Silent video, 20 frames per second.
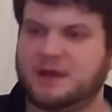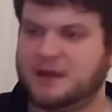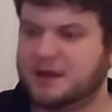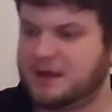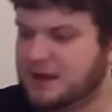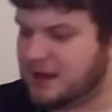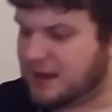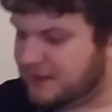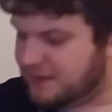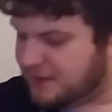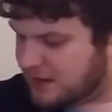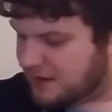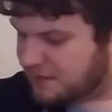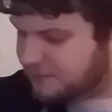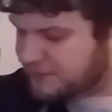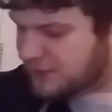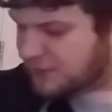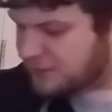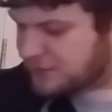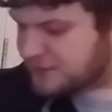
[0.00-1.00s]
And then,
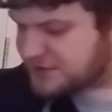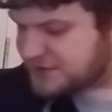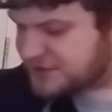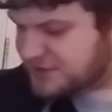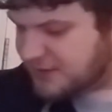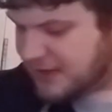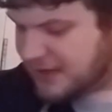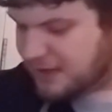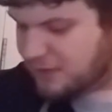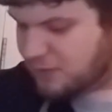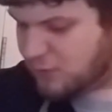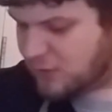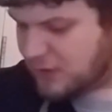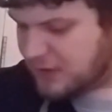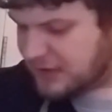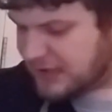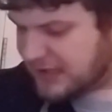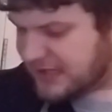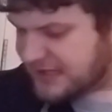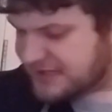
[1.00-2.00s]
of course, you add
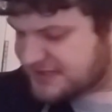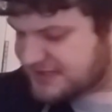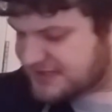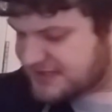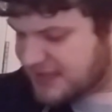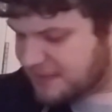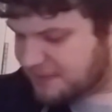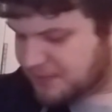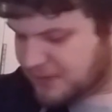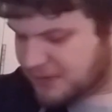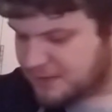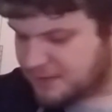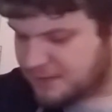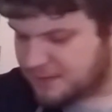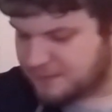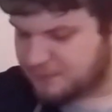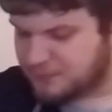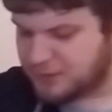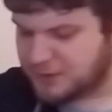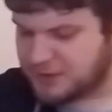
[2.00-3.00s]
one last step,
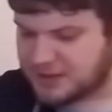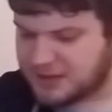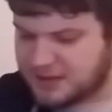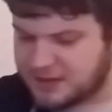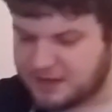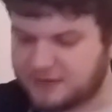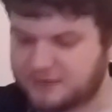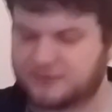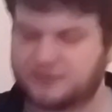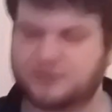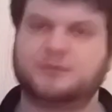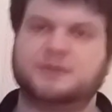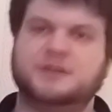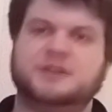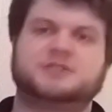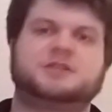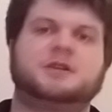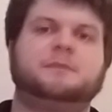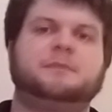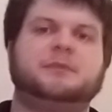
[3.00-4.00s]
putting it into the
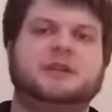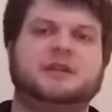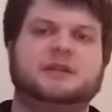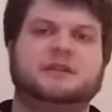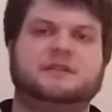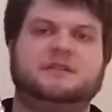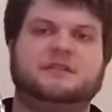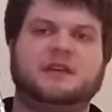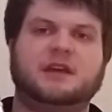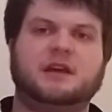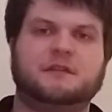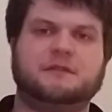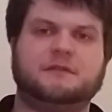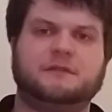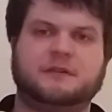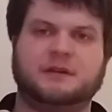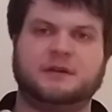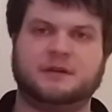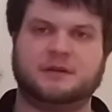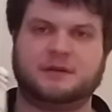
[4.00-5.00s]
trumpet
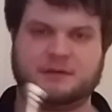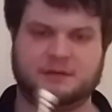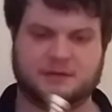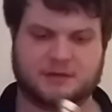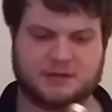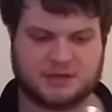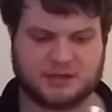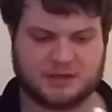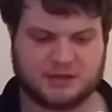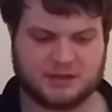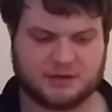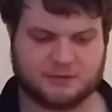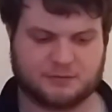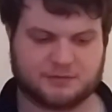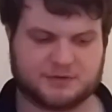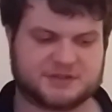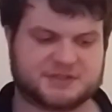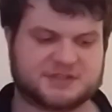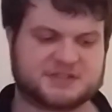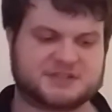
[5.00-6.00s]
itself
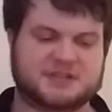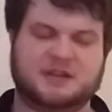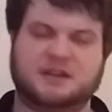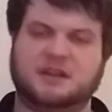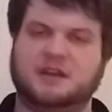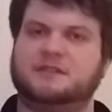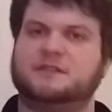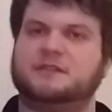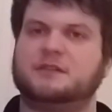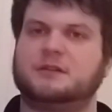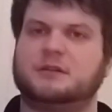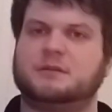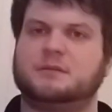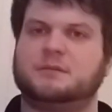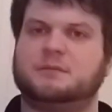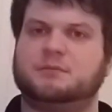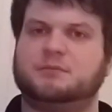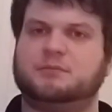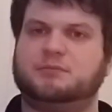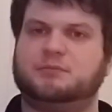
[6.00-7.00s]
with just a nice little
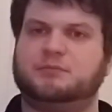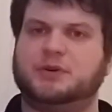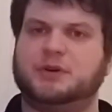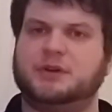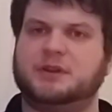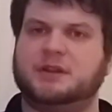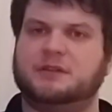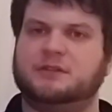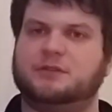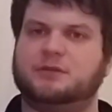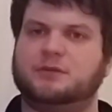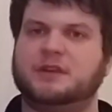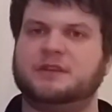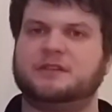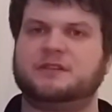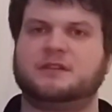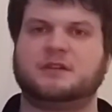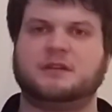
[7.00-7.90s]
put and twist.